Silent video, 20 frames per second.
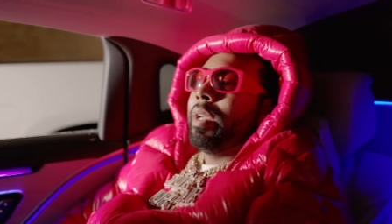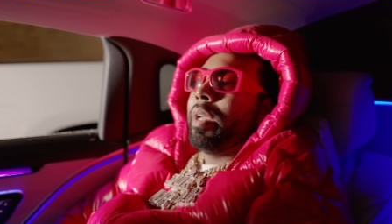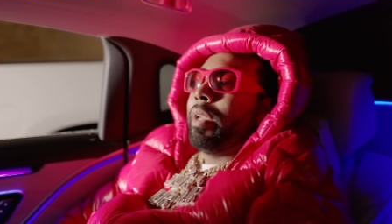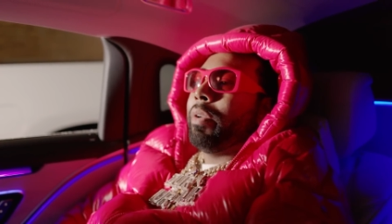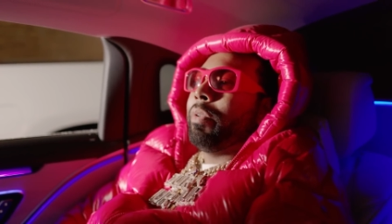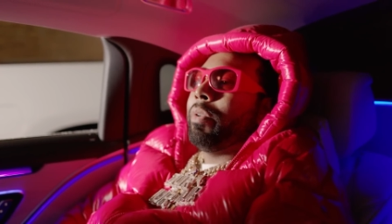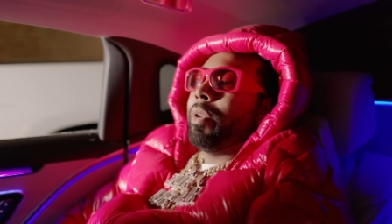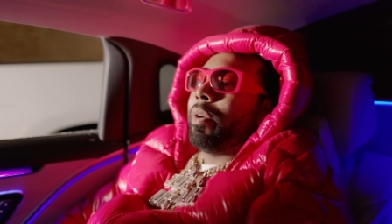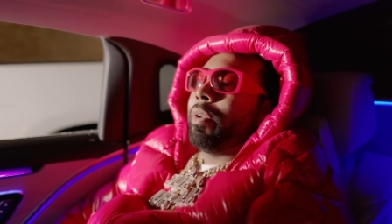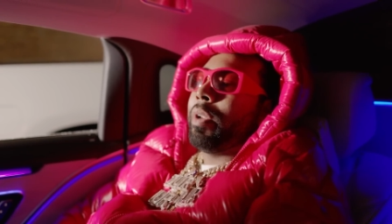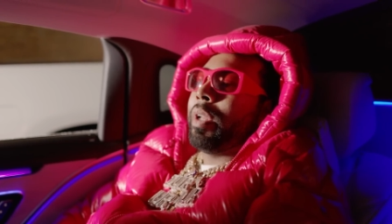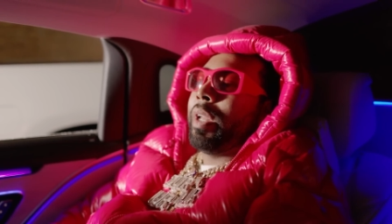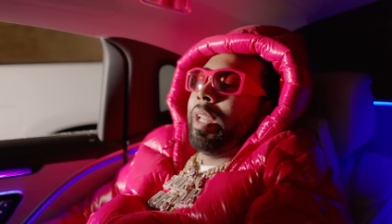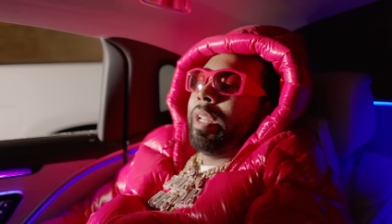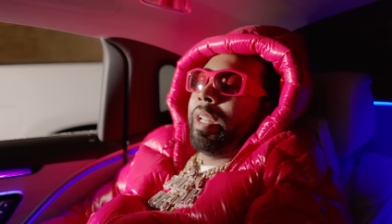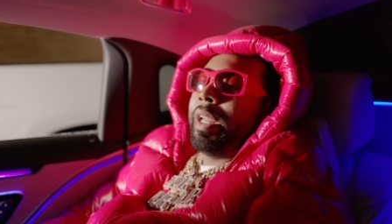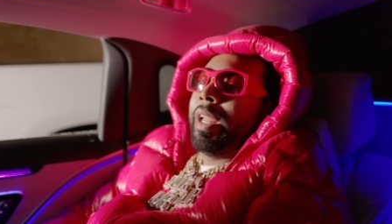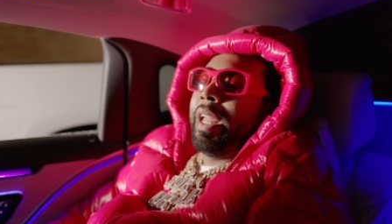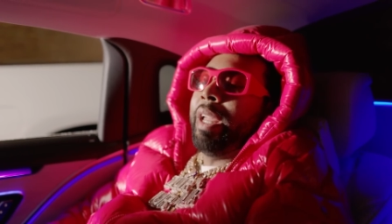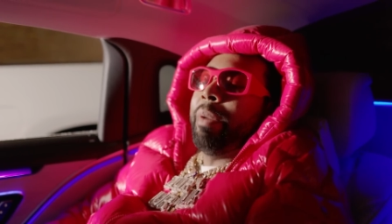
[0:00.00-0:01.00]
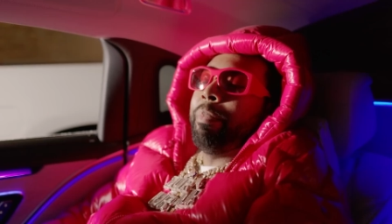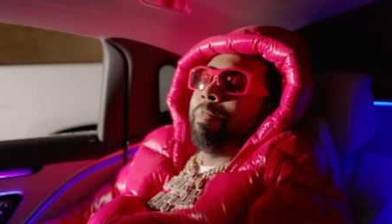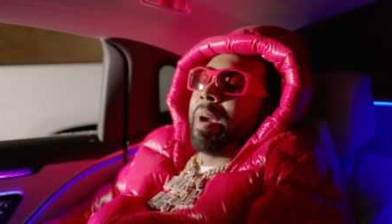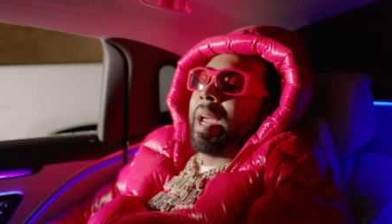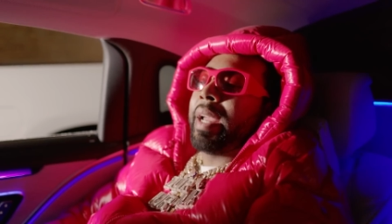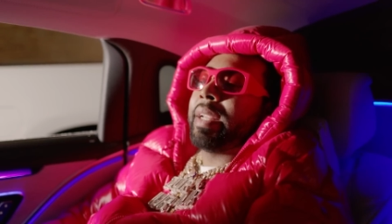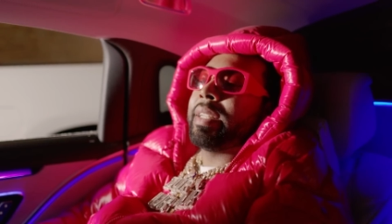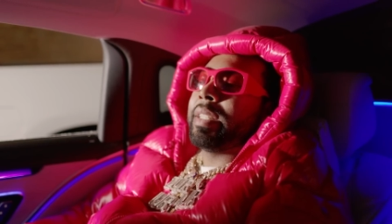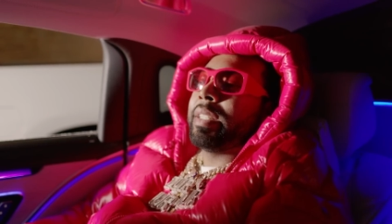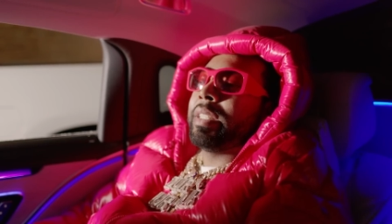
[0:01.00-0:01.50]
You know, the the
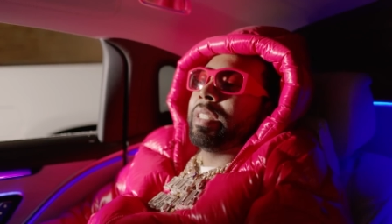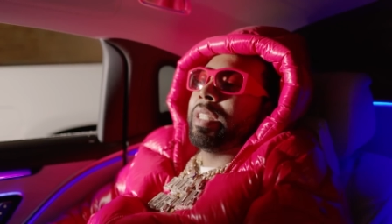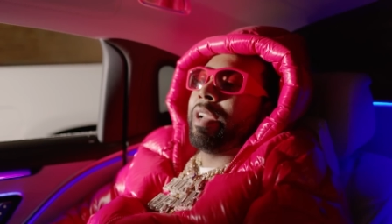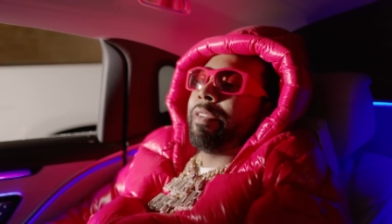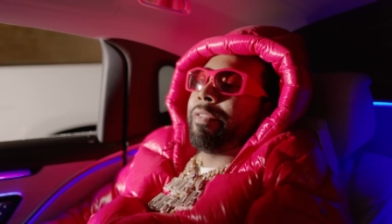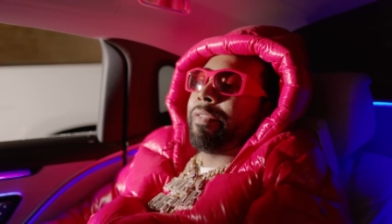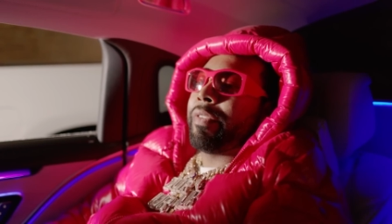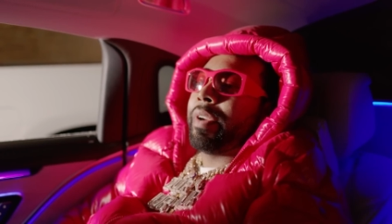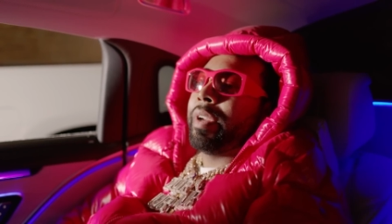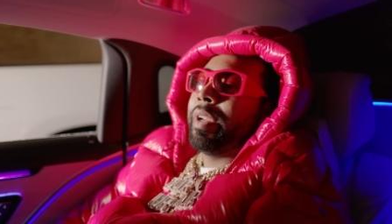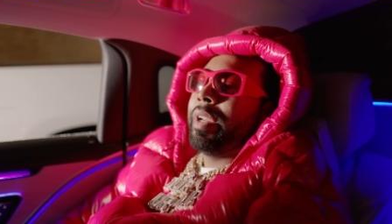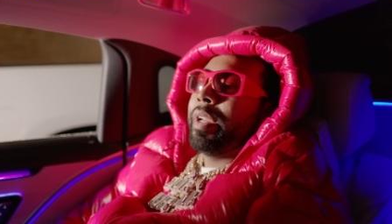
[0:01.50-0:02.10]
impact just different.